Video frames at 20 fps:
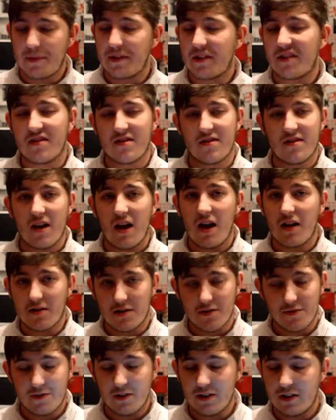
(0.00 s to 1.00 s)
You can search
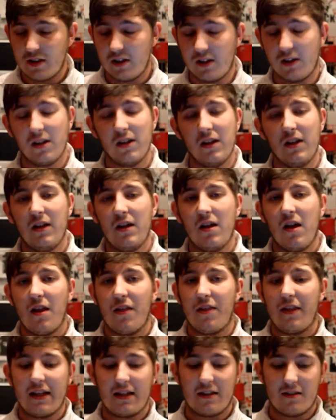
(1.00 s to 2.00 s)
for
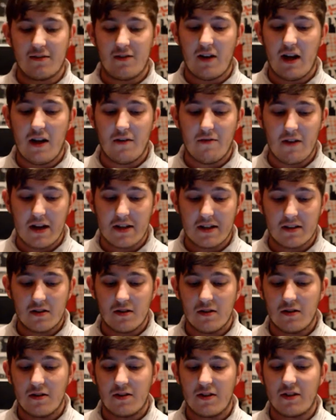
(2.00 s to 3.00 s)
things via
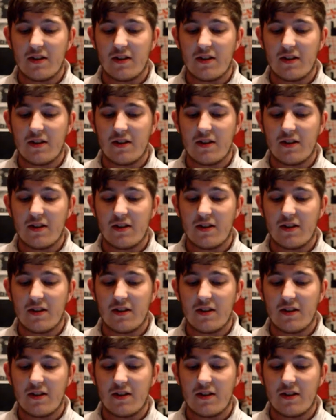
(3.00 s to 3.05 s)
radicals.